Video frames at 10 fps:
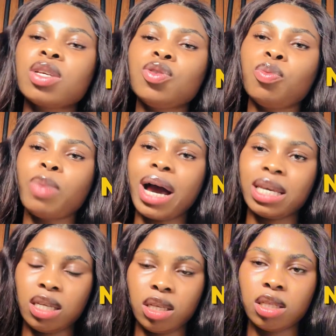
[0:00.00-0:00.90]
you buy
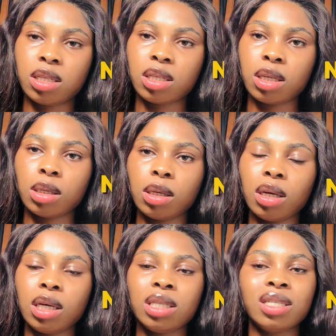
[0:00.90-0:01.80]
it,
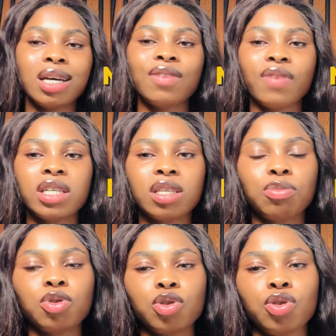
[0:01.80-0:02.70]
it is
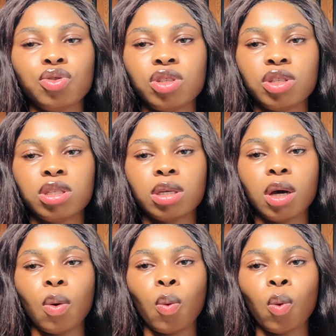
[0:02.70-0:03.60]
advisable to use it
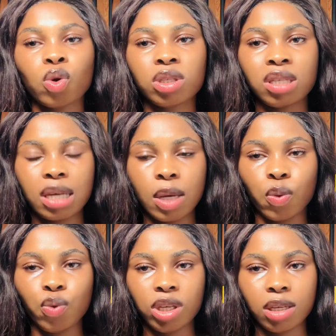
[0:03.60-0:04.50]
once a
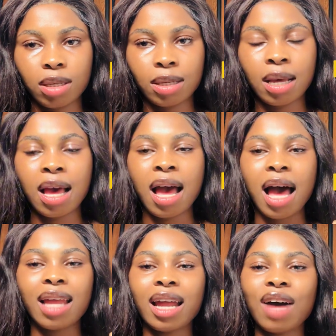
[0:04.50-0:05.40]
week.
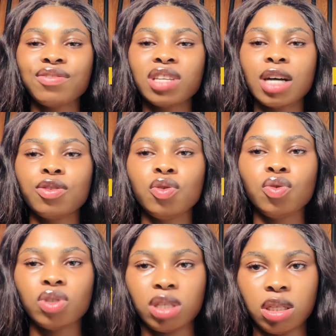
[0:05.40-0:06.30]
And after you
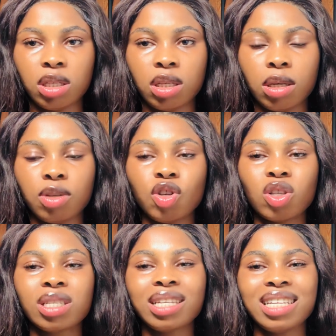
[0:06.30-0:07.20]
use it,
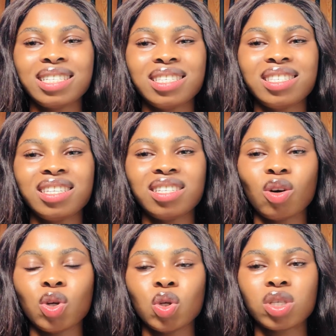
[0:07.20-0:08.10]
just let it
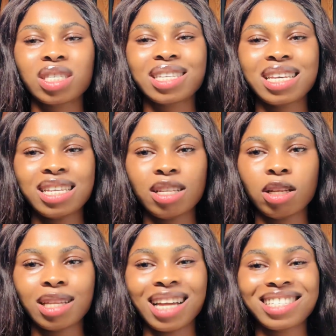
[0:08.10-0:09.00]
sit on your
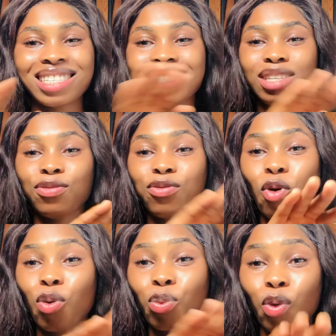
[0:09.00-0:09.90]
skin, that is the
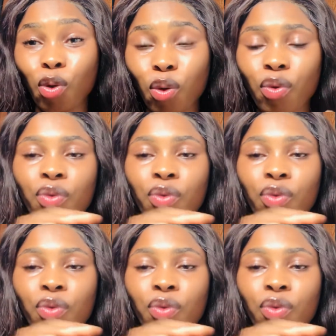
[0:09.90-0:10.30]
foam,